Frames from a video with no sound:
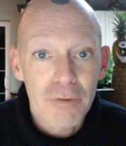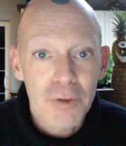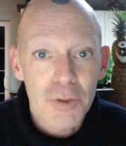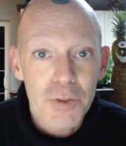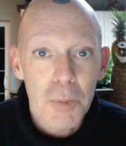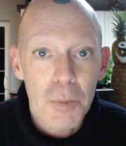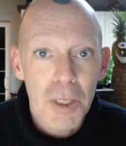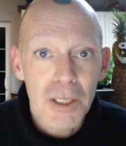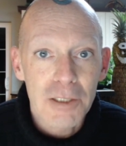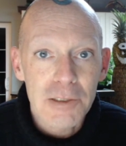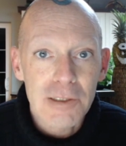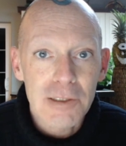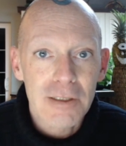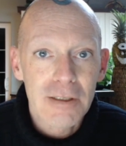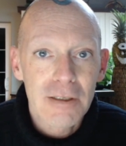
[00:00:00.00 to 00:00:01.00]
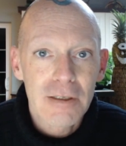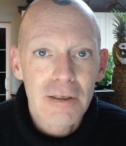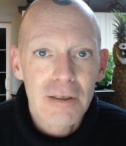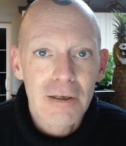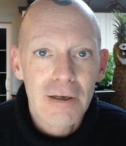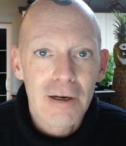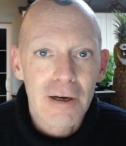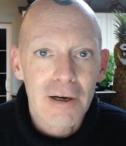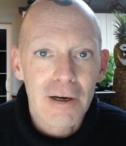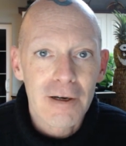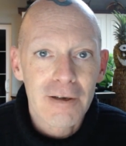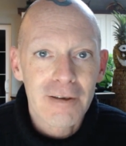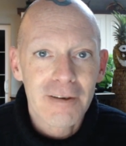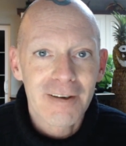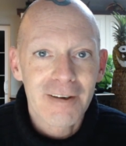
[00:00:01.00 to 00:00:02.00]
into space. Uh,
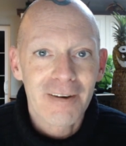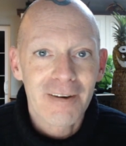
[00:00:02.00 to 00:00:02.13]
